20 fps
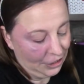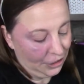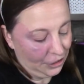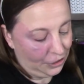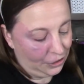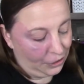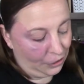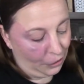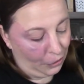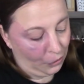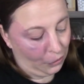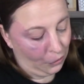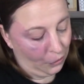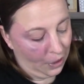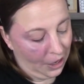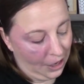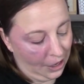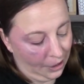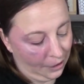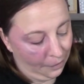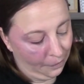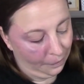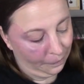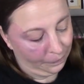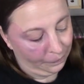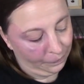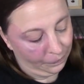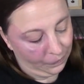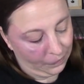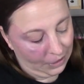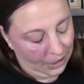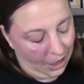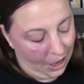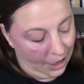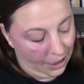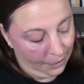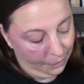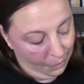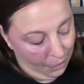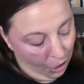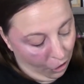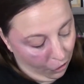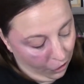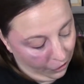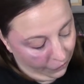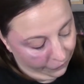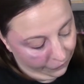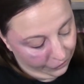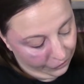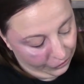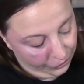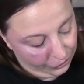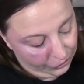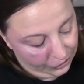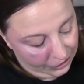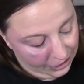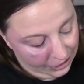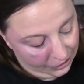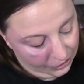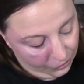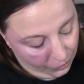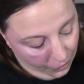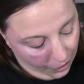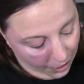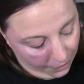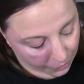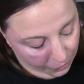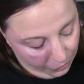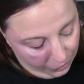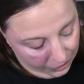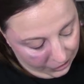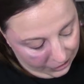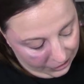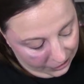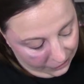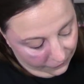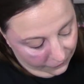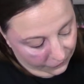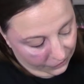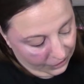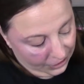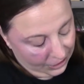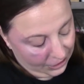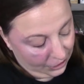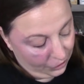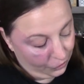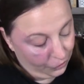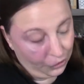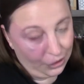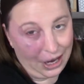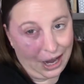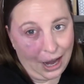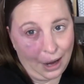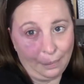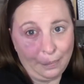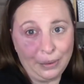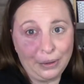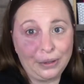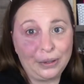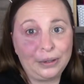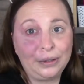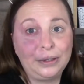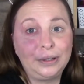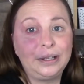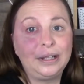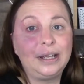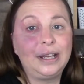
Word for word: So I am off Thursday, so I'm going to give the Good Apple